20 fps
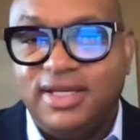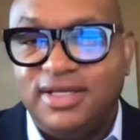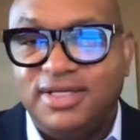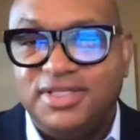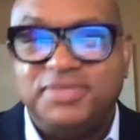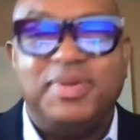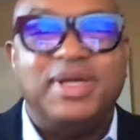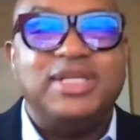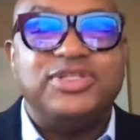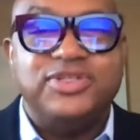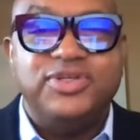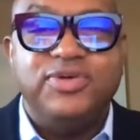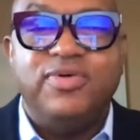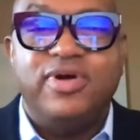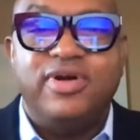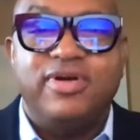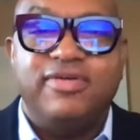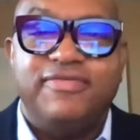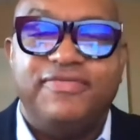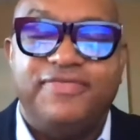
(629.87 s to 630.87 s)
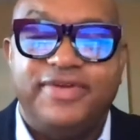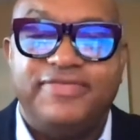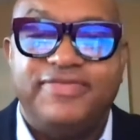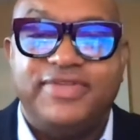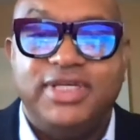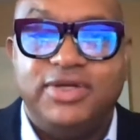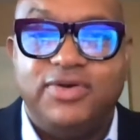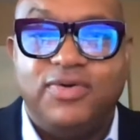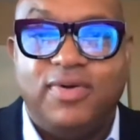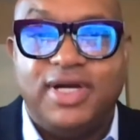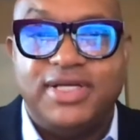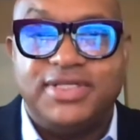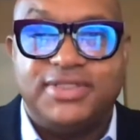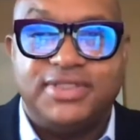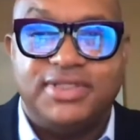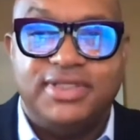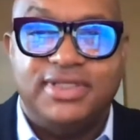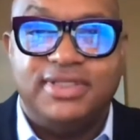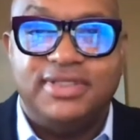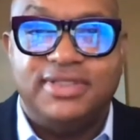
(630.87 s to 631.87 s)
It's about 250
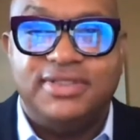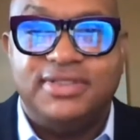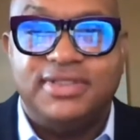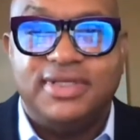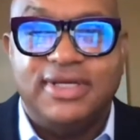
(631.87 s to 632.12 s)
questions,